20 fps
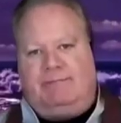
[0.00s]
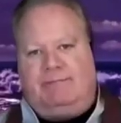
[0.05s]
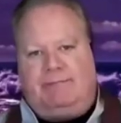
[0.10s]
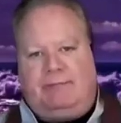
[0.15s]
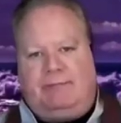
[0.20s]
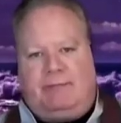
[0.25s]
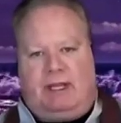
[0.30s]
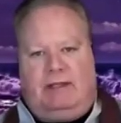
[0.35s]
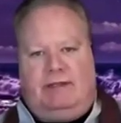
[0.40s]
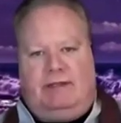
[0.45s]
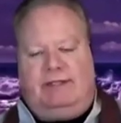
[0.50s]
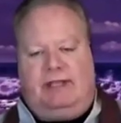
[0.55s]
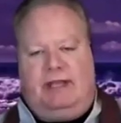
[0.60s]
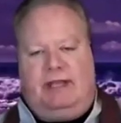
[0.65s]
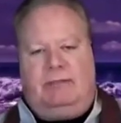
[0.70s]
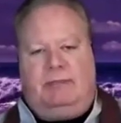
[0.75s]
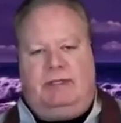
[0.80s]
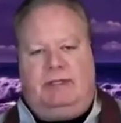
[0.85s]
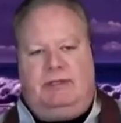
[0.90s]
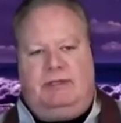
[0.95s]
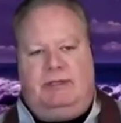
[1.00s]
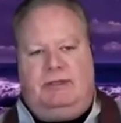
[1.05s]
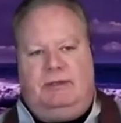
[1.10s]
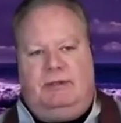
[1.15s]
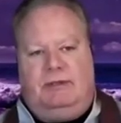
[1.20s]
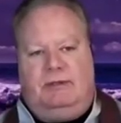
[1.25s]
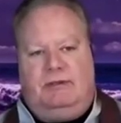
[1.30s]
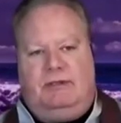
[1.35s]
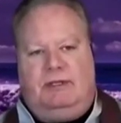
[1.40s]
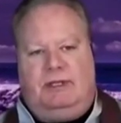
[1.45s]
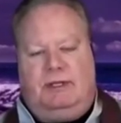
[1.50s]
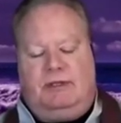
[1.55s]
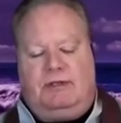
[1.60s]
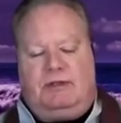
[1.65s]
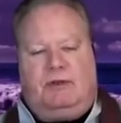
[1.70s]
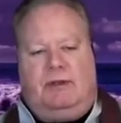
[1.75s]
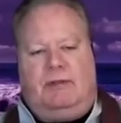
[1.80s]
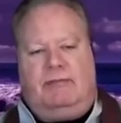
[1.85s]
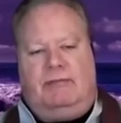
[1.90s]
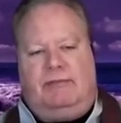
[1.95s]
this led me to
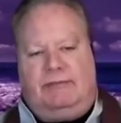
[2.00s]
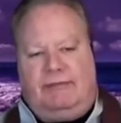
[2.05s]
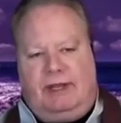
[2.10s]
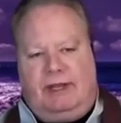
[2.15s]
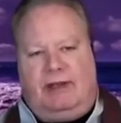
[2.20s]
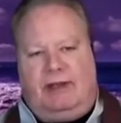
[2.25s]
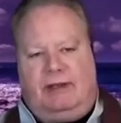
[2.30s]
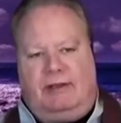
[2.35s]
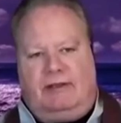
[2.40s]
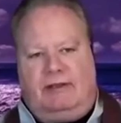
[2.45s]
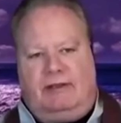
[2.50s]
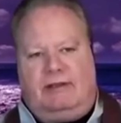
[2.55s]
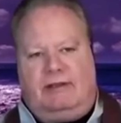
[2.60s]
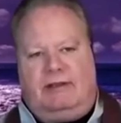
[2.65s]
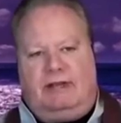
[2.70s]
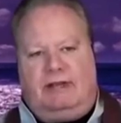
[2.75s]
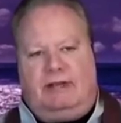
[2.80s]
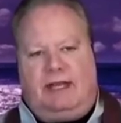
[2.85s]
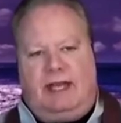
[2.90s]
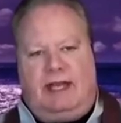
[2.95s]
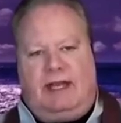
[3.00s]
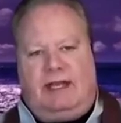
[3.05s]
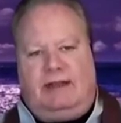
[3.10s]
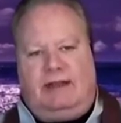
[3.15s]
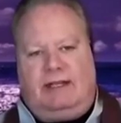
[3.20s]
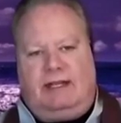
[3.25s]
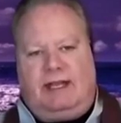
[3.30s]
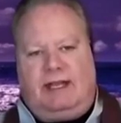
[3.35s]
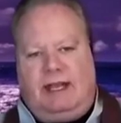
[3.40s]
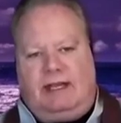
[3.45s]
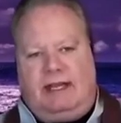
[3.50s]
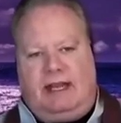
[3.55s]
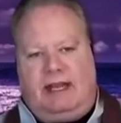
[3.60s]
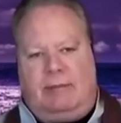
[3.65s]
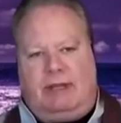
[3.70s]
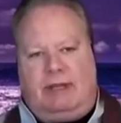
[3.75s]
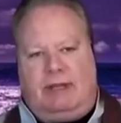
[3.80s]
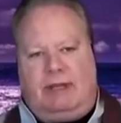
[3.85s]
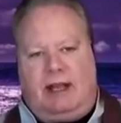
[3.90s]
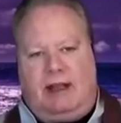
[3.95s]
extreme fear that the economic
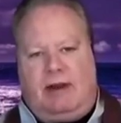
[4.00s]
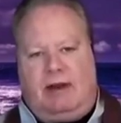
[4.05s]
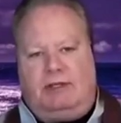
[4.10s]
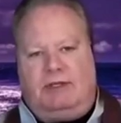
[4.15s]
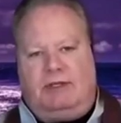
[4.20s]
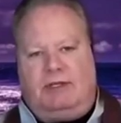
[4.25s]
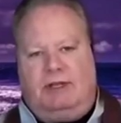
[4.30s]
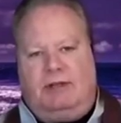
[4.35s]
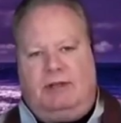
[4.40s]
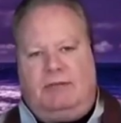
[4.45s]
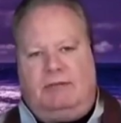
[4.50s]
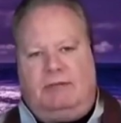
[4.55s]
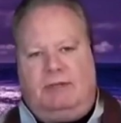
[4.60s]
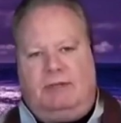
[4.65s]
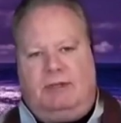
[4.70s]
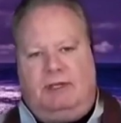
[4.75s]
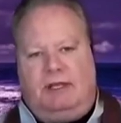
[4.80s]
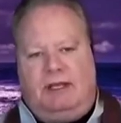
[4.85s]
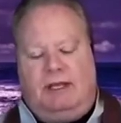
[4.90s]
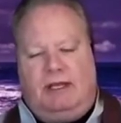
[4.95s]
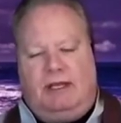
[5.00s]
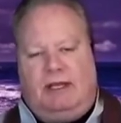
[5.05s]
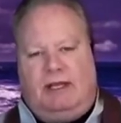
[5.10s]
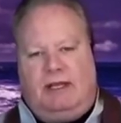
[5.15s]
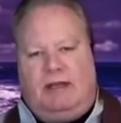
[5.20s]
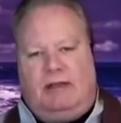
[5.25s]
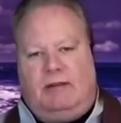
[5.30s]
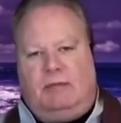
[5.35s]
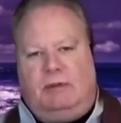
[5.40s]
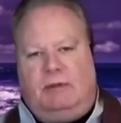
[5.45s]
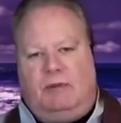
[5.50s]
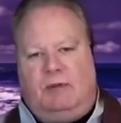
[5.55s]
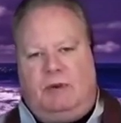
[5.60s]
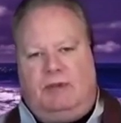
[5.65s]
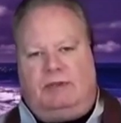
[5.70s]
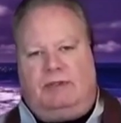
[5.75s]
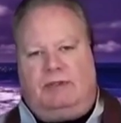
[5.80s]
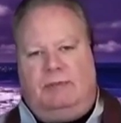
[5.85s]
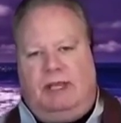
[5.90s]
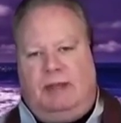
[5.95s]
hardship would be brought
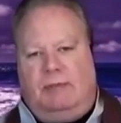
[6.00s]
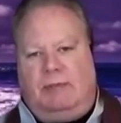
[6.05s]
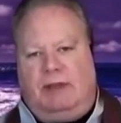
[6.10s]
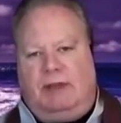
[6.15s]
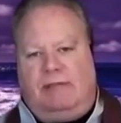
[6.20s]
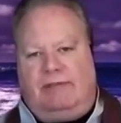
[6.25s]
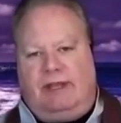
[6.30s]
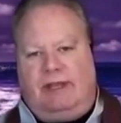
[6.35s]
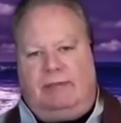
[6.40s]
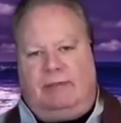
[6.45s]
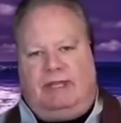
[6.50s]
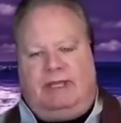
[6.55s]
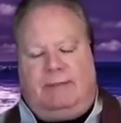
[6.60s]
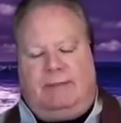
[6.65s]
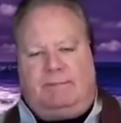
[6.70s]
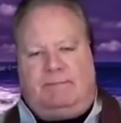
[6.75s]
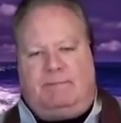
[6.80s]
to me and my family.